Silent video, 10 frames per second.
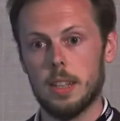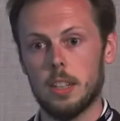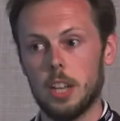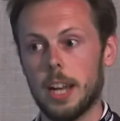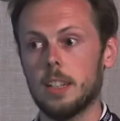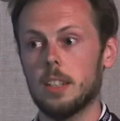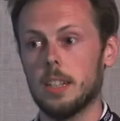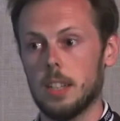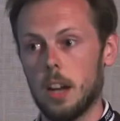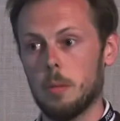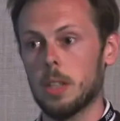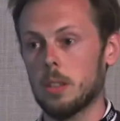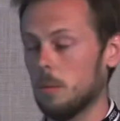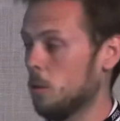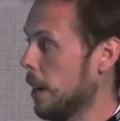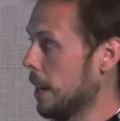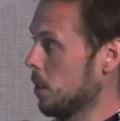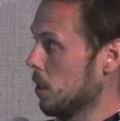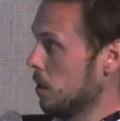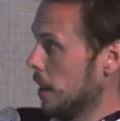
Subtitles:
the change in timings of trains